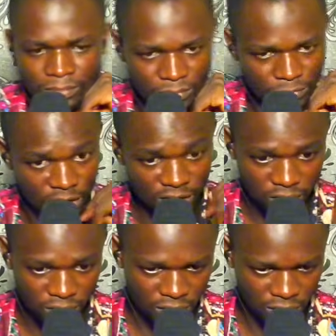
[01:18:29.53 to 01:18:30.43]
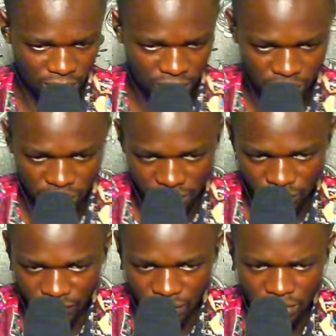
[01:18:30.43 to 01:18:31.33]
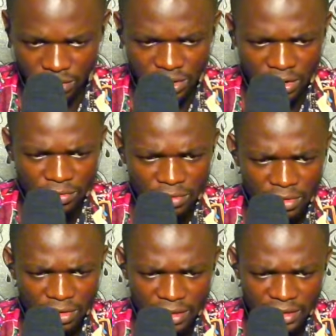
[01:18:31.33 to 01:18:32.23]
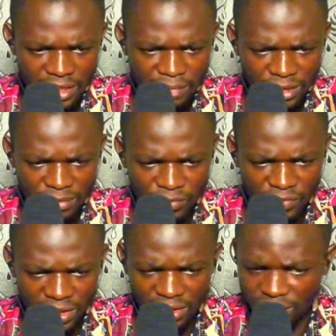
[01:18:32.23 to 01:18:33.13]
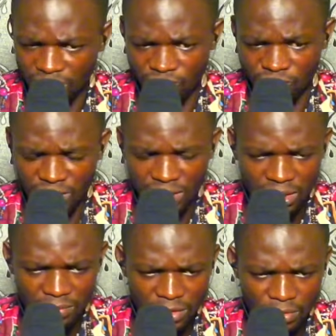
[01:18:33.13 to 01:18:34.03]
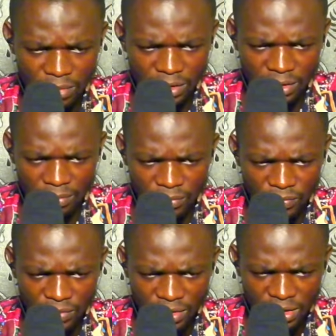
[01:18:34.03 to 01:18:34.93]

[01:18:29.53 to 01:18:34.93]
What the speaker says: let's lock in and try to figure this out. Let's say I play a move like this. I'm very tempted to play that move.